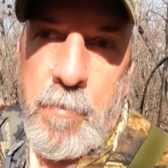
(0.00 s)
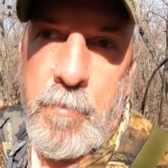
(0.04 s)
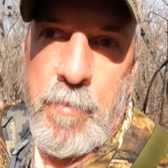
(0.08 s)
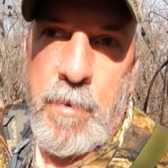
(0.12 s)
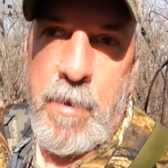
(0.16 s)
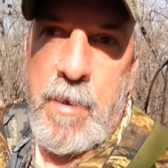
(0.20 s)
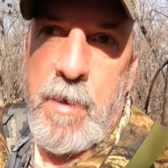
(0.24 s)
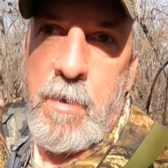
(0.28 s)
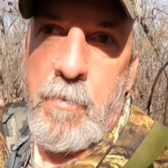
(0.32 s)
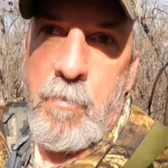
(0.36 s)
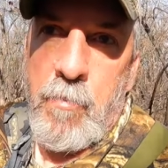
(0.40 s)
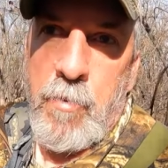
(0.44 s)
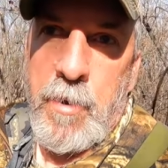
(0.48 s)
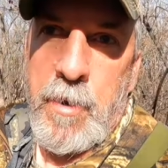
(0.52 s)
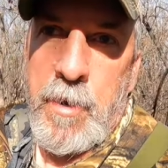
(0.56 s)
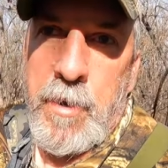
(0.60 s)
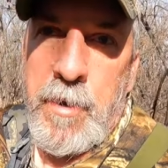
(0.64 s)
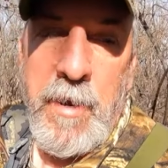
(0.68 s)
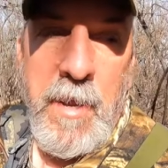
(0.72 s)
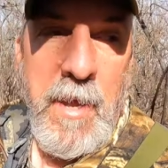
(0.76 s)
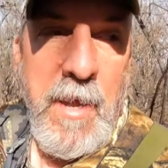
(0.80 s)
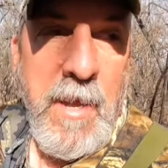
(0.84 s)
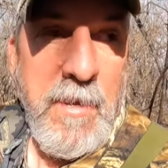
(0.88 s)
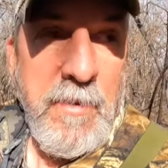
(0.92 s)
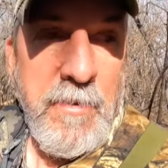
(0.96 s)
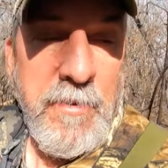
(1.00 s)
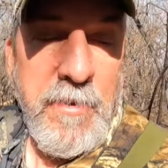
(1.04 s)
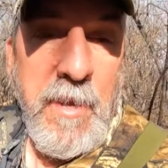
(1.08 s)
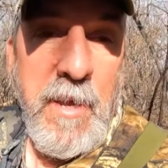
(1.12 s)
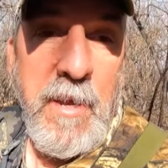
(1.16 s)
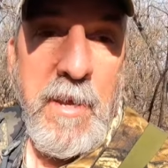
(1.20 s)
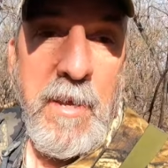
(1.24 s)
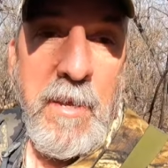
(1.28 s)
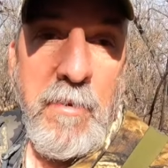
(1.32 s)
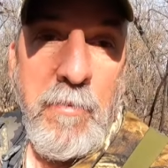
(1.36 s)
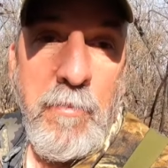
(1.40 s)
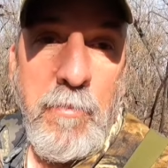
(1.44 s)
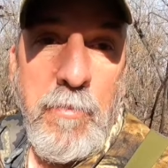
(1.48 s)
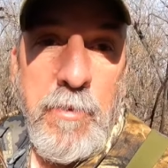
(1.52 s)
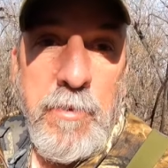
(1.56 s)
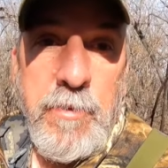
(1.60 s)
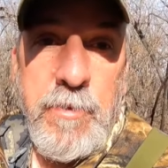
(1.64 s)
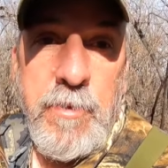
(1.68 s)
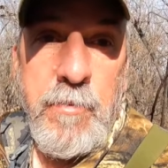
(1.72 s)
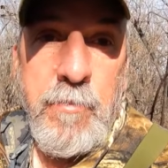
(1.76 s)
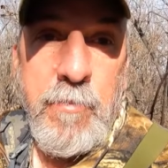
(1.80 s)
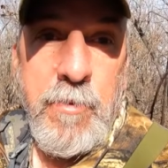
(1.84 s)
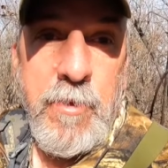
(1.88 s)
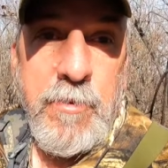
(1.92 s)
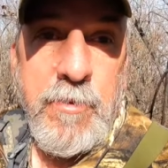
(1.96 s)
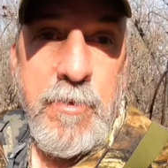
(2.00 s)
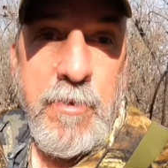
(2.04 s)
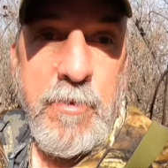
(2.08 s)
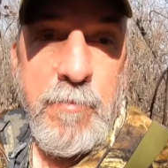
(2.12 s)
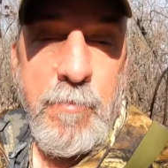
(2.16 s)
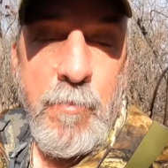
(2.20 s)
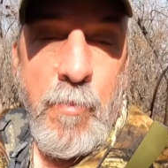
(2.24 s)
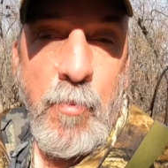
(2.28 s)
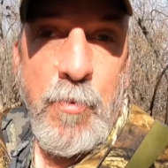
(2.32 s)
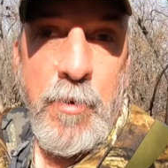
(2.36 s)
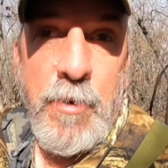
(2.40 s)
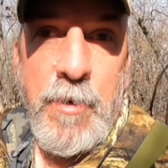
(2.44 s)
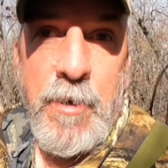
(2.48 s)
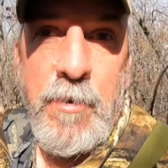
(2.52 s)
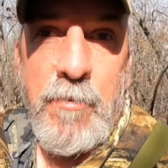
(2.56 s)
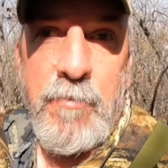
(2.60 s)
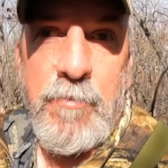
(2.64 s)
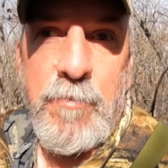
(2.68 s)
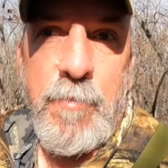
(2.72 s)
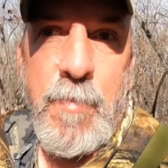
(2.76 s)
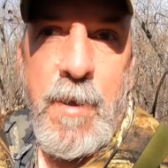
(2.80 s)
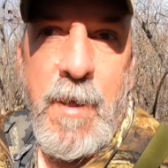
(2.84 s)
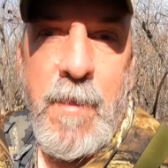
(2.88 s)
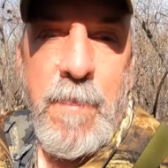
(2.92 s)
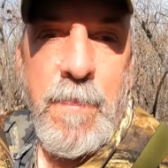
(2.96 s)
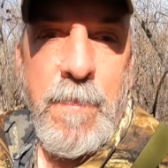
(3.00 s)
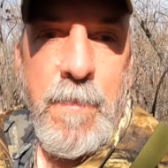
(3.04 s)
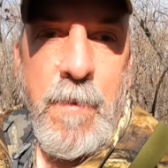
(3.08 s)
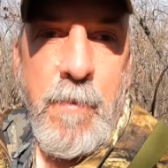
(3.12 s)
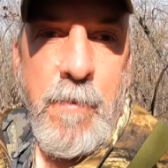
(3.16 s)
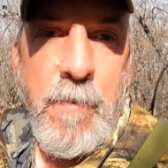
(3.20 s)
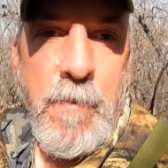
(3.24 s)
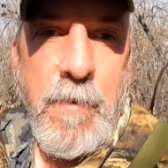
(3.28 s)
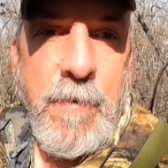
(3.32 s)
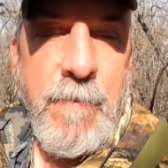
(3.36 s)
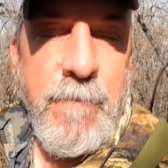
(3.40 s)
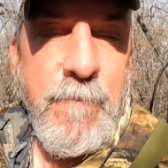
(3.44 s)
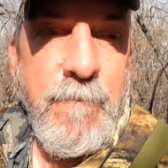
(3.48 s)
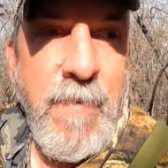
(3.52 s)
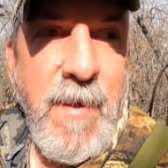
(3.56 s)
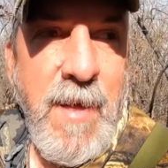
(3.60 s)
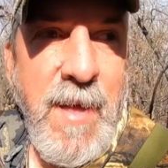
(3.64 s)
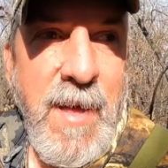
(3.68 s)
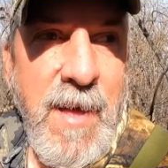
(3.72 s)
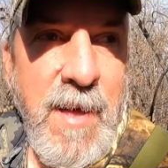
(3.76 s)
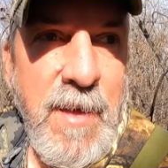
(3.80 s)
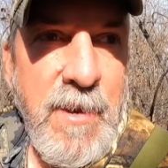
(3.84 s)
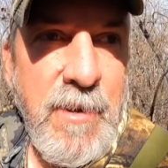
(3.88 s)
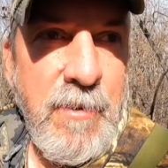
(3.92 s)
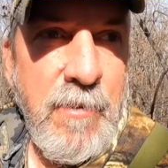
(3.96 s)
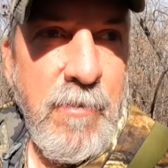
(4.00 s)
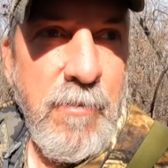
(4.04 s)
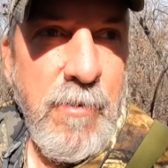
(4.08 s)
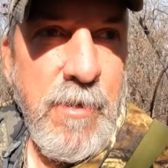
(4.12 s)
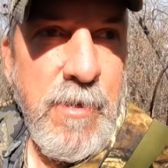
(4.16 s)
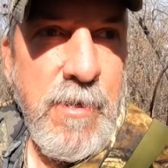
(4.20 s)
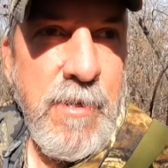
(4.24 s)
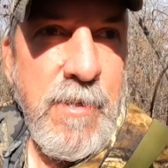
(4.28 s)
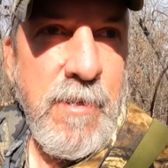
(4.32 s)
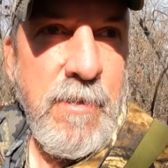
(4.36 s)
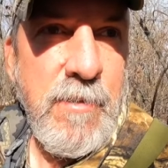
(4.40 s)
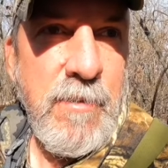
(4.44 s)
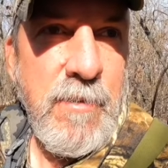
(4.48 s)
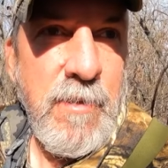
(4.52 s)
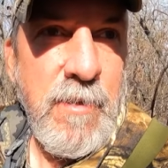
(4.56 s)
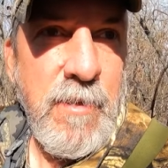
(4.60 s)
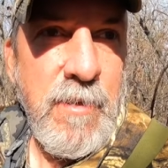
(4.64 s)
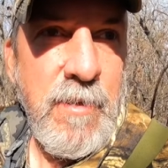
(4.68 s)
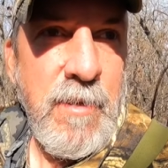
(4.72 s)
Man, what a nice day in the woods it was this morning. It was about 35 degrees,